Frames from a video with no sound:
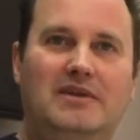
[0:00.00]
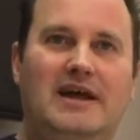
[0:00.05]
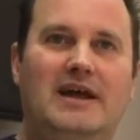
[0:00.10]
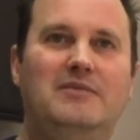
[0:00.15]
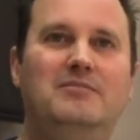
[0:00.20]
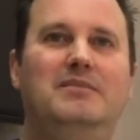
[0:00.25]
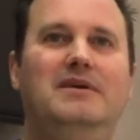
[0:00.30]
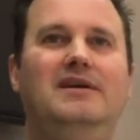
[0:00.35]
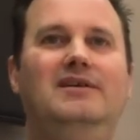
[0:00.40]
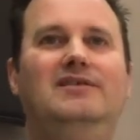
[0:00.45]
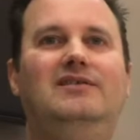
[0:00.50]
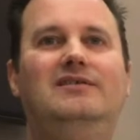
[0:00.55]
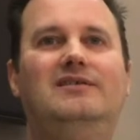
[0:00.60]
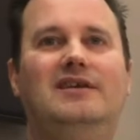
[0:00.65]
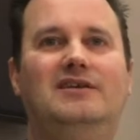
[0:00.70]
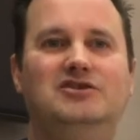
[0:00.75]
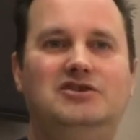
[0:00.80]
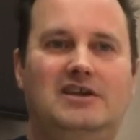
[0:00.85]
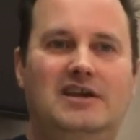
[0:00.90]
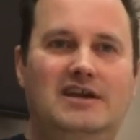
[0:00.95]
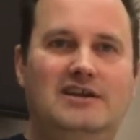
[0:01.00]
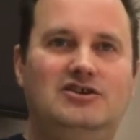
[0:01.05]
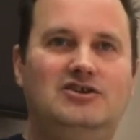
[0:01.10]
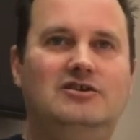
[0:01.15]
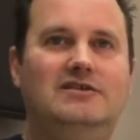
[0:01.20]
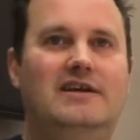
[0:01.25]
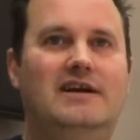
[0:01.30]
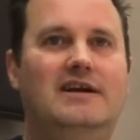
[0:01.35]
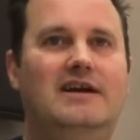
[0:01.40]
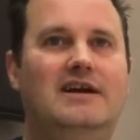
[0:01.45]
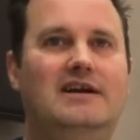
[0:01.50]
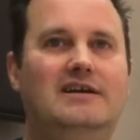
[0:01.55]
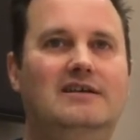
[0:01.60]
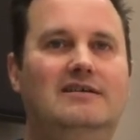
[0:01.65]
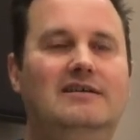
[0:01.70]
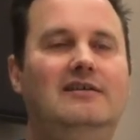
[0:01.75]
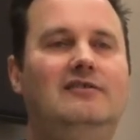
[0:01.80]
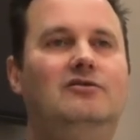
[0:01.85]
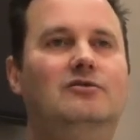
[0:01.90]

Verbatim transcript: land-based education, that kind of thing.